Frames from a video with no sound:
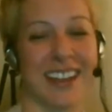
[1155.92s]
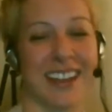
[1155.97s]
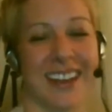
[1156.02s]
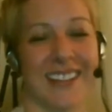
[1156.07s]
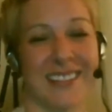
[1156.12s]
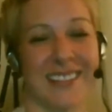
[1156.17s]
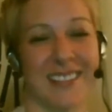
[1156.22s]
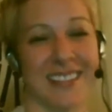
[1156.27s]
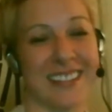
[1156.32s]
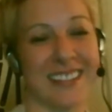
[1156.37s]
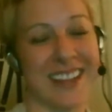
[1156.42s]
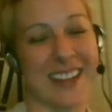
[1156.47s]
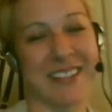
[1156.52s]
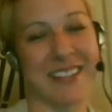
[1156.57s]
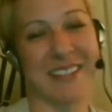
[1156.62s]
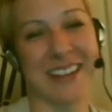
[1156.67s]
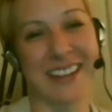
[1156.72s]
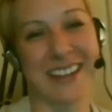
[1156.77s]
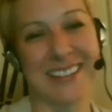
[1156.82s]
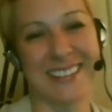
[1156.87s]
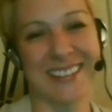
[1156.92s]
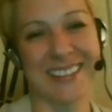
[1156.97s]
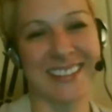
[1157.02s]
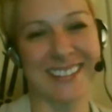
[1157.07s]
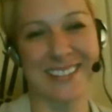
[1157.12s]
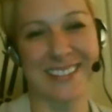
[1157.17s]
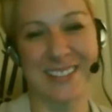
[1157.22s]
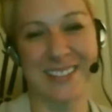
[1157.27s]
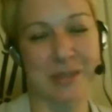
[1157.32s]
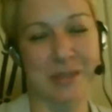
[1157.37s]
yeah, so anyway,
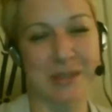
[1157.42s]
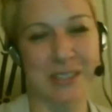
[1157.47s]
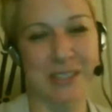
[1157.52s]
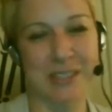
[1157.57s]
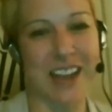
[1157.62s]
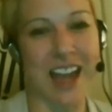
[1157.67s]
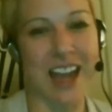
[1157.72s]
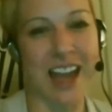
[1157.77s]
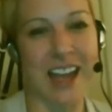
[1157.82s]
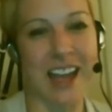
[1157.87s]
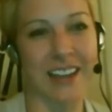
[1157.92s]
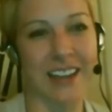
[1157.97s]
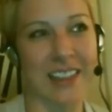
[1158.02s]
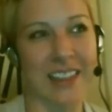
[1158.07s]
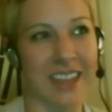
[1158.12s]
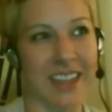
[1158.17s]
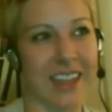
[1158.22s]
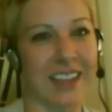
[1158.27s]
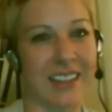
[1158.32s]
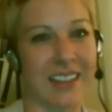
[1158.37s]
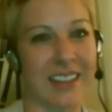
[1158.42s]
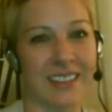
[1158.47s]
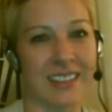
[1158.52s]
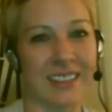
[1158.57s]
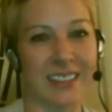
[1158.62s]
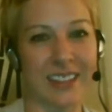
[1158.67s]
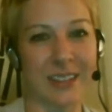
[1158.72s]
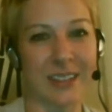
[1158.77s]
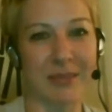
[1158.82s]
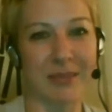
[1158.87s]
it was an odd thing
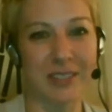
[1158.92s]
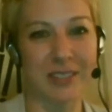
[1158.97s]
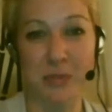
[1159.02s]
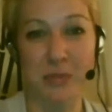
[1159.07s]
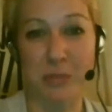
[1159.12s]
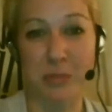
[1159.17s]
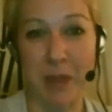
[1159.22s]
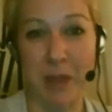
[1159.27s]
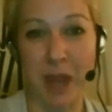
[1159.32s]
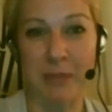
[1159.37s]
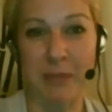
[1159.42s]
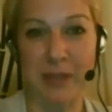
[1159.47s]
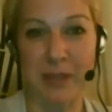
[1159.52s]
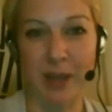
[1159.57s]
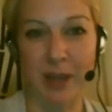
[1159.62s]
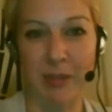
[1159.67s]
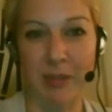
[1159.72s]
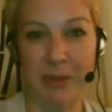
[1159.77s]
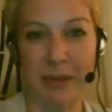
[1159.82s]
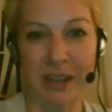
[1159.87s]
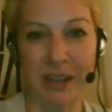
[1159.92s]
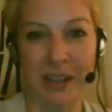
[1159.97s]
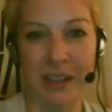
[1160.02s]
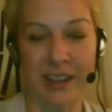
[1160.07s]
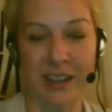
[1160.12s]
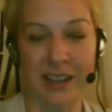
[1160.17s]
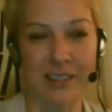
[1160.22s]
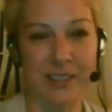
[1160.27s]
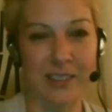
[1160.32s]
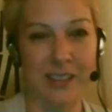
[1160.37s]
that just popped up, and
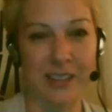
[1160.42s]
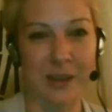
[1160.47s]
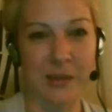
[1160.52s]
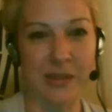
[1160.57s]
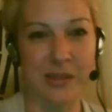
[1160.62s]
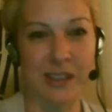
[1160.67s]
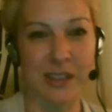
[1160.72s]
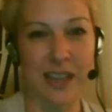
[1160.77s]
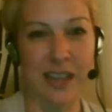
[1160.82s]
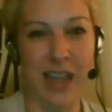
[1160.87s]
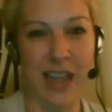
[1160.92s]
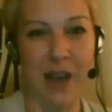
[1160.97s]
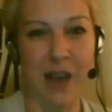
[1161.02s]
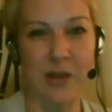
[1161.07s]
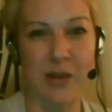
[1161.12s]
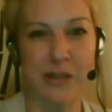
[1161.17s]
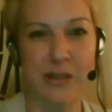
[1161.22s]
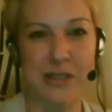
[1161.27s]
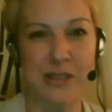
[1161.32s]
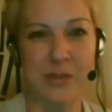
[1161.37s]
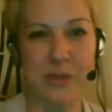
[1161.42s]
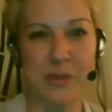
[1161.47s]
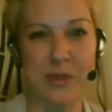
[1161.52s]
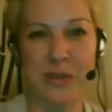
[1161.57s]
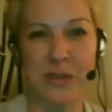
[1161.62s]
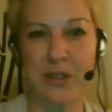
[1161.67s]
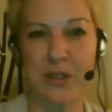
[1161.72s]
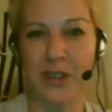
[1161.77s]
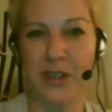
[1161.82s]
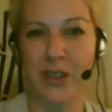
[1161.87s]
I was like, how is he supposed
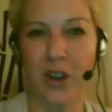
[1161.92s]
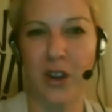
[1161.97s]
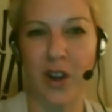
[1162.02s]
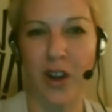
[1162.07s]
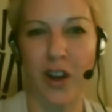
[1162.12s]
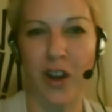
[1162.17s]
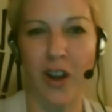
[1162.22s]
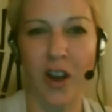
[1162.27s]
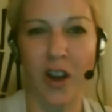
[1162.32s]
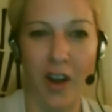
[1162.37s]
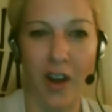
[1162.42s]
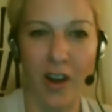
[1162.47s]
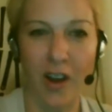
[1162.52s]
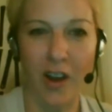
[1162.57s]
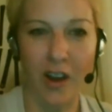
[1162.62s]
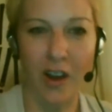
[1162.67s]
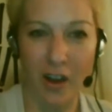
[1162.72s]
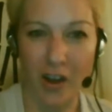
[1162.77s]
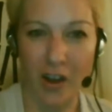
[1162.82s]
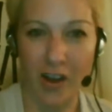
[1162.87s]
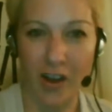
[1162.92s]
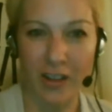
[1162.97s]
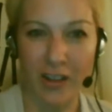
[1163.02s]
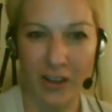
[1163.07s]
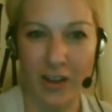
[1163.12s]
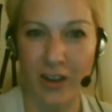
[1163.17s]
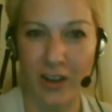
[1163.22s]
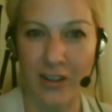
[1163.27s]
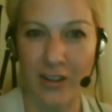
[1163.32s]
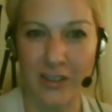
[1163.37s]
to call
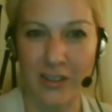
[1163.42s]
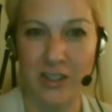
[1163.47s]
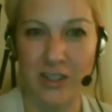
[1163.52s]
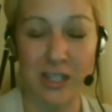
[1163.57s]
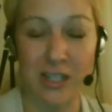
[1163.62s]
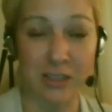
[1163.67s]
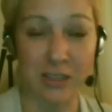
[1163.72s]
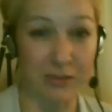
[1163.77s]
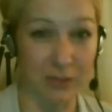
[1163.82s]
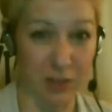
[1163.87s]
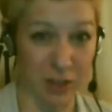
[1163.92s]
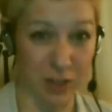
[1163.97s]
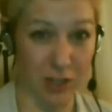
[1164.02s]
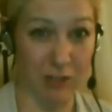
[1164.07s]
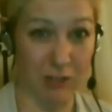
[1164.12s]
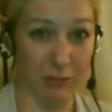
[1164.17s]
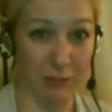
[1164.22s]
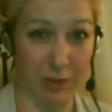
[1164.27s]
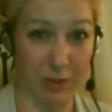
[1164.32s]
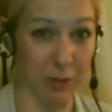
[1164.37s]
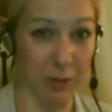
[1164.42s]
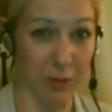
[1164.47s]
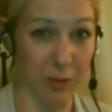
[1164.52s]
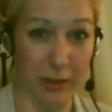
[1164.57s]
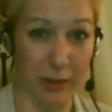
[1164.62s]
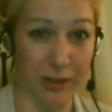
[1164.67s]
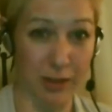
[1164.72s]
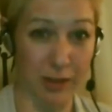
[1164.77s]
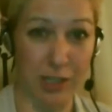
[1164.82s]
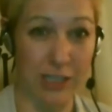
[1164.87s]
her? Does she remember
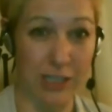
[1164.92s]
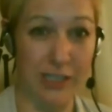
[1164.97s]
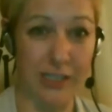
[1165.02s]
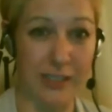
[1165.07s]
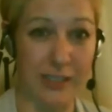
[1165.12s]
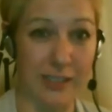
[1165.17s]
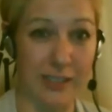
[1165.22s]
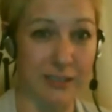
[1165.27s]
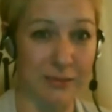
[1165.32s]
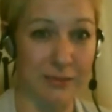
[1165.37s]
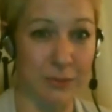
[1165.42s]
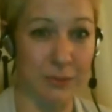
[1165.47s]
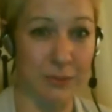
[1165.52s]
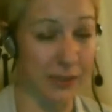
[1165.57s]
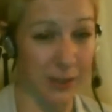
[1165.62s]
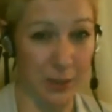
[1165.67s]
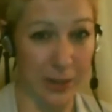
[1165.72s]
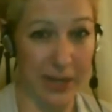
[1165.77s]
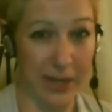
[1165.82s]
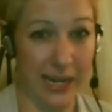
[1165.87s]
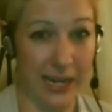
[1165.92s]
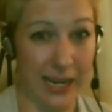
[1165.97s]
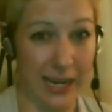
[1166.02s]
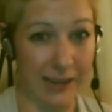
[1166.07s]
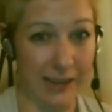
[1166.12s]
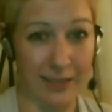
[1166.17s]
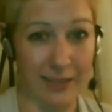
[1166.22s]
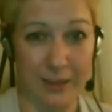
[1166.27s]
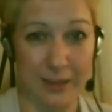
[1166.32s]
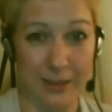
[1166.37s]
where she is and what's going
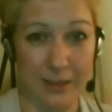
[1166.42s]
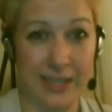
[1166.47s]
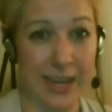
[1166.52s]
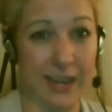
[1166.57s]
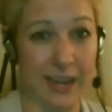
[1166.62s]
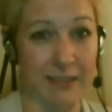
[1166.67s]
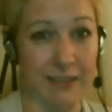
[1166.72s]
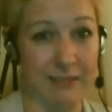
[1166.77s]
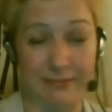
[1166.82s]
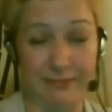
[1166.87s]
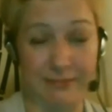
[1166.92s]
on outside?